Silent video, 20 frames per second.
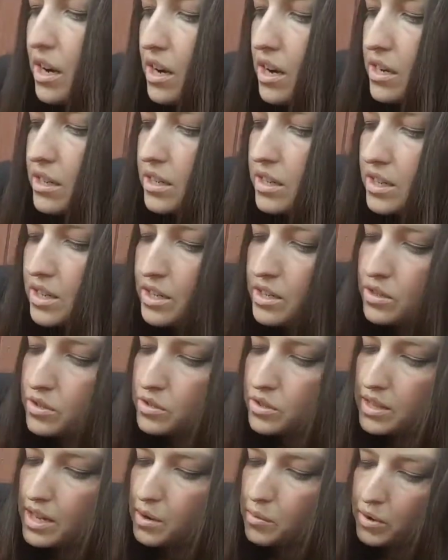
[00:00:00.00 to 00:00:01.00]
dog,
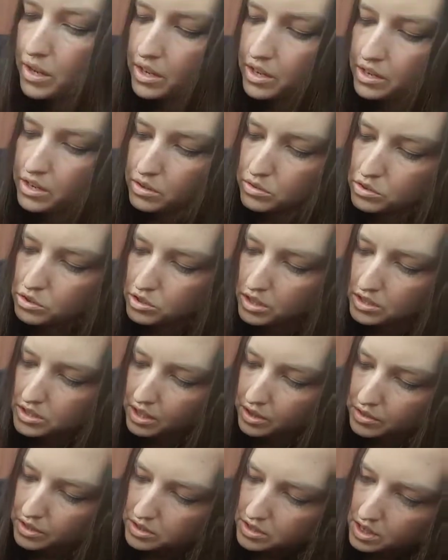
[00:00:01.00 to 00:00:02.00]
so that way you don't
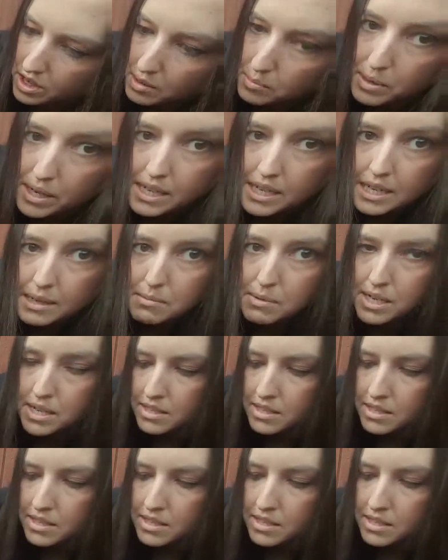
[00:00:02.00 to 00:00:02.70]
stress out the dog by any